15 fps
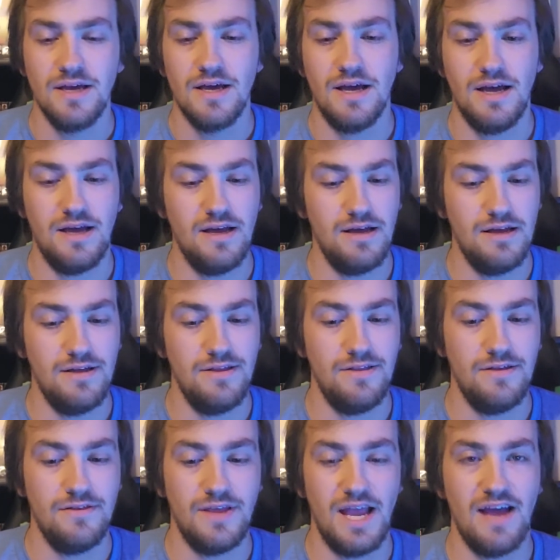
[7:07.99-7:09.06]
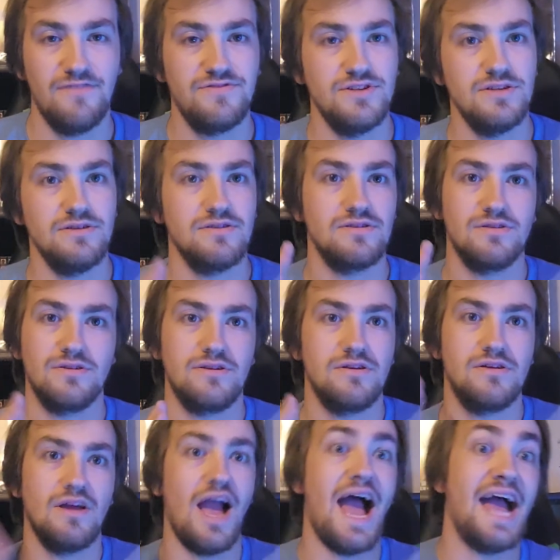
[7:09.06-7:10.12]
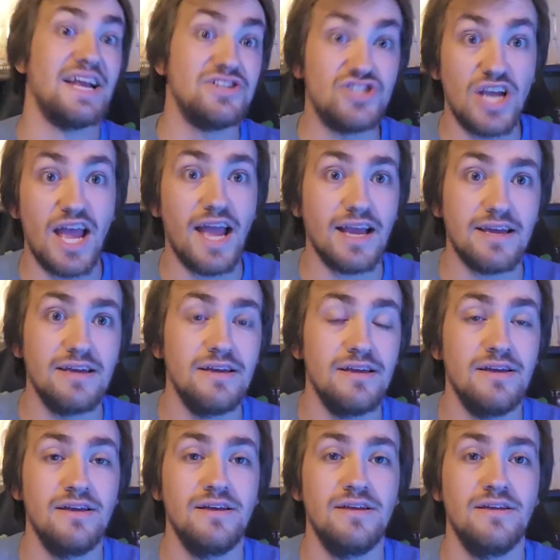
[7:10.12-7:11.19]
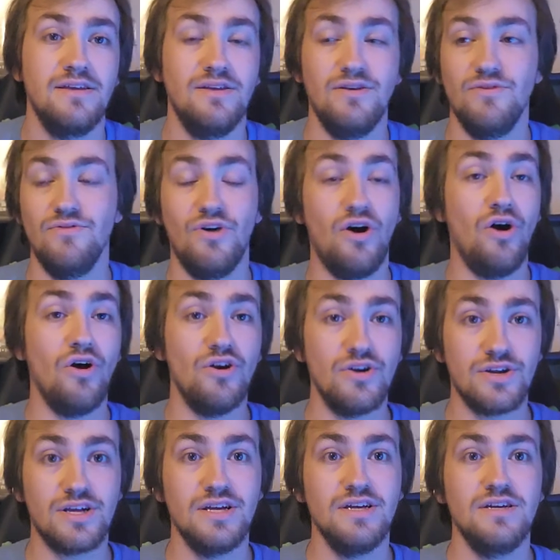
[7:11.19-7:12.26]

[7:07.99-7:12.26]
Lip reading: They have to hijack, the Ark.